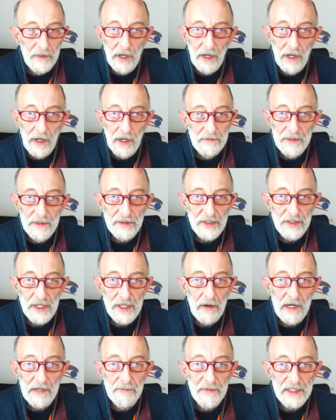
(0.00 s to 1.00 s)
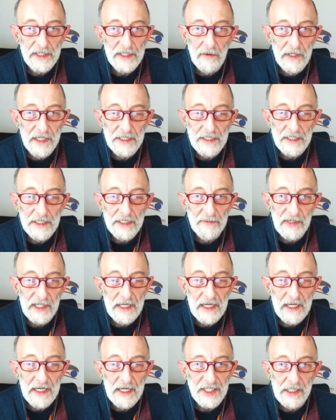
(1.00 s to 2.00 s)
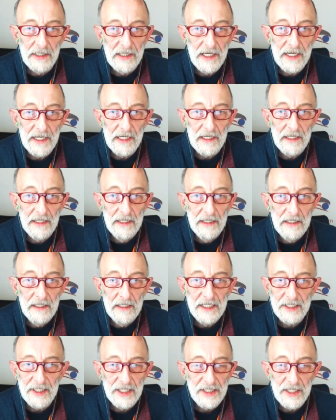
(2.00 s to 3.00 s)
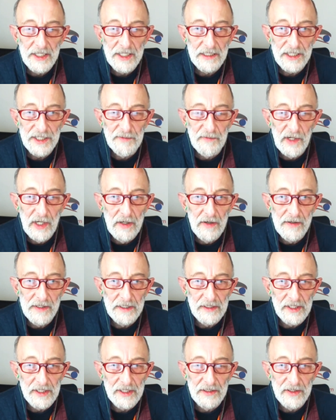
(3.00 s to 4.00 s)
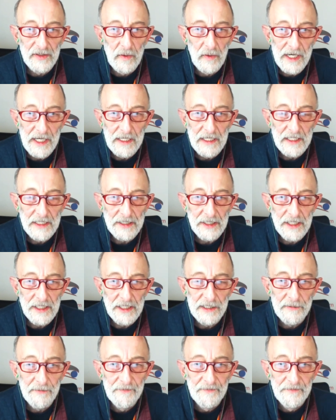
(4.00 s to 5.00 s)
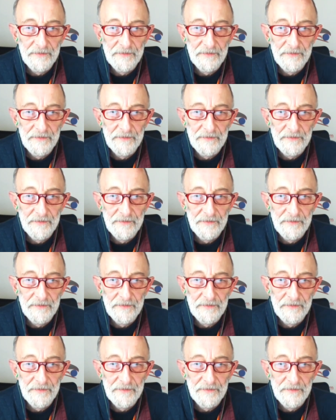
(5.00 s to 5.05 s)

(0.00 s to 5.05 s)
No. Sorry, Bitcoin is simply escalating. It doesn't explode until 2019.